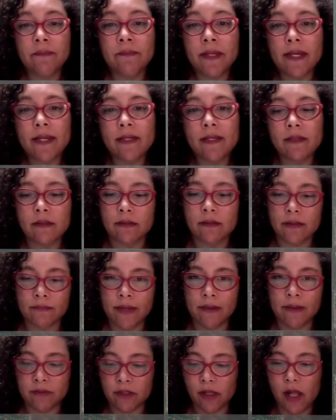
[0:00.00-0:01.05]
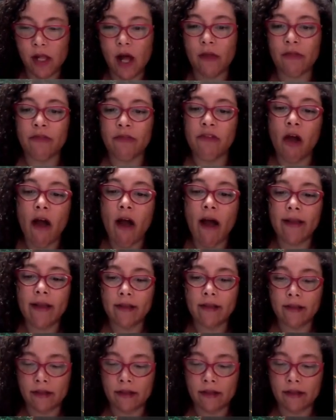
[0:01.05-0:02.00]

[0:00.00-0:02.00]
beads, sometimes cloth knots.